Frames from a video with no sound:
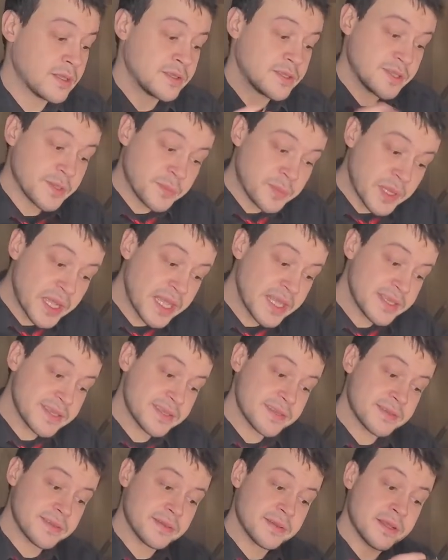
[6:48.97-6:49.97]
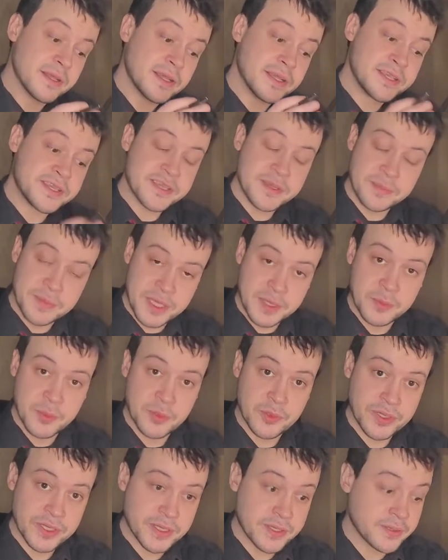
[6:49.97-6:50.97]
The past is a memory,
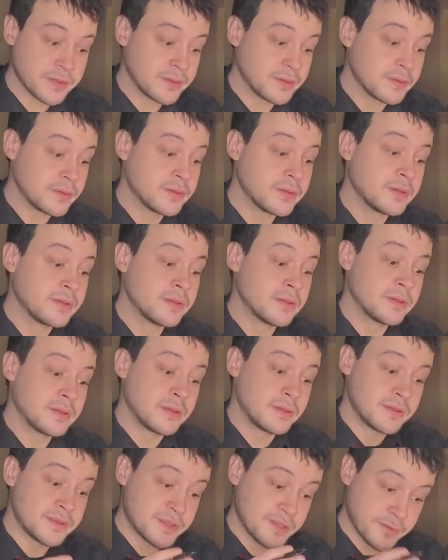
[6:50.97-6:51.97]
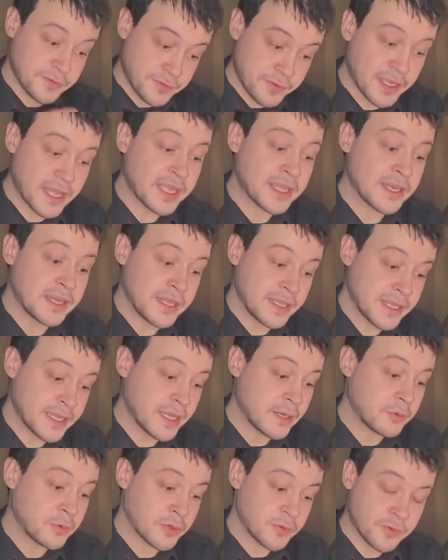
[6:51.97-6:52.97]
defining
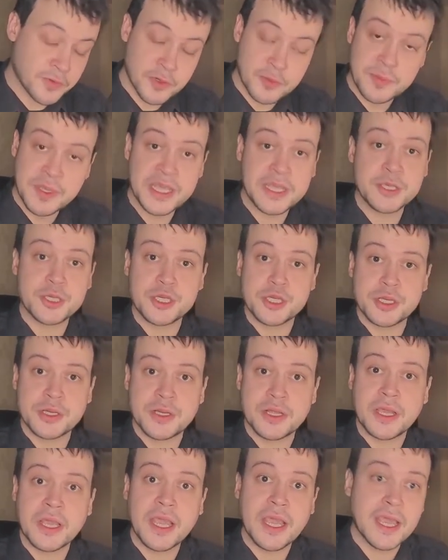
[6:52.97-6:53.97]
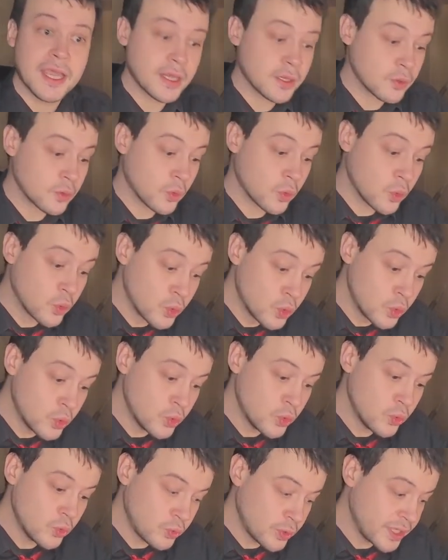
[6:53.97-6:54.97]
our formation and
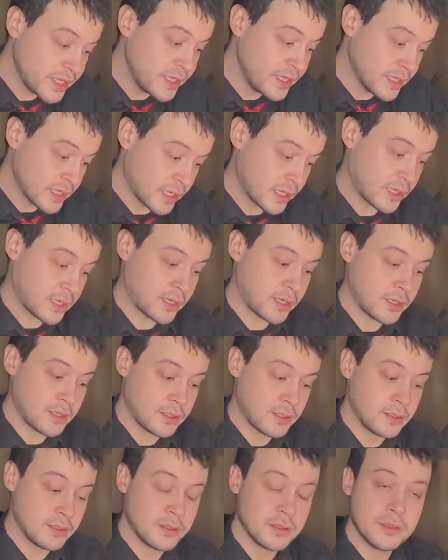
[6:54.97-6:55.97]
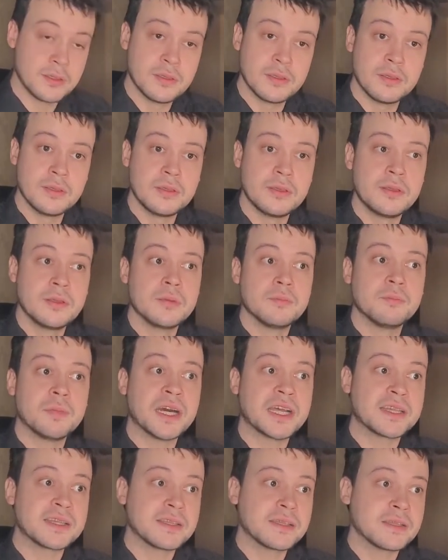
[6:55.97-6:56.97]
who we are.
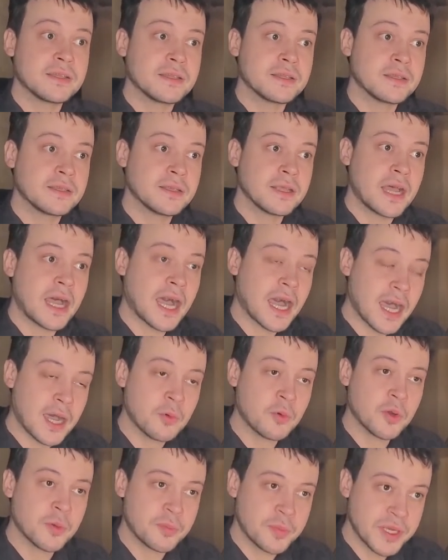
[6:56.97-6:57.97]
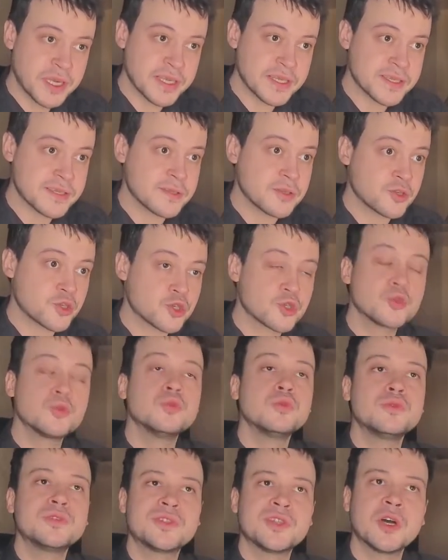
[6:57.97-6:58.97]
But our past
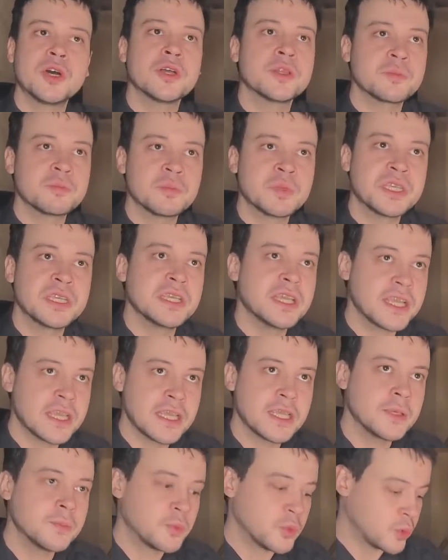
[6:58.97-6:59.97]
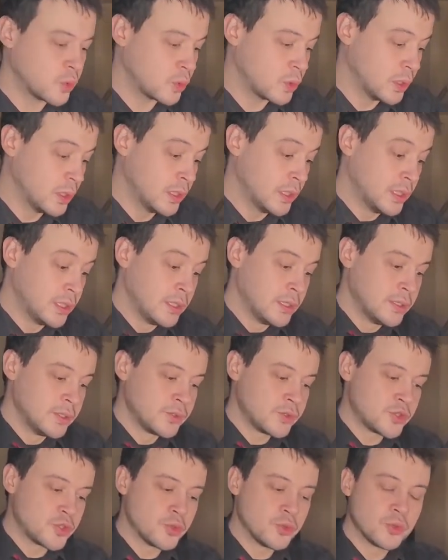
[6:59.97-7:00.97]
should not be able
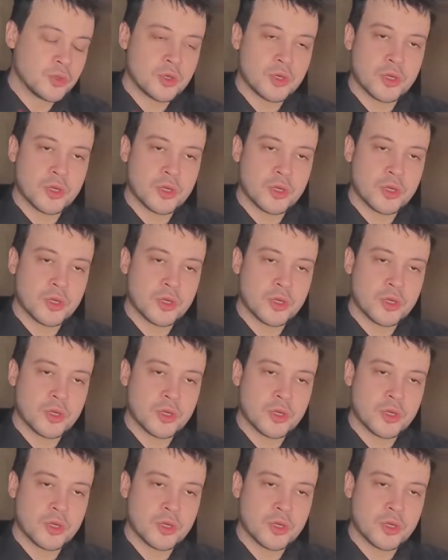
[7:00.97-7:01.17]
to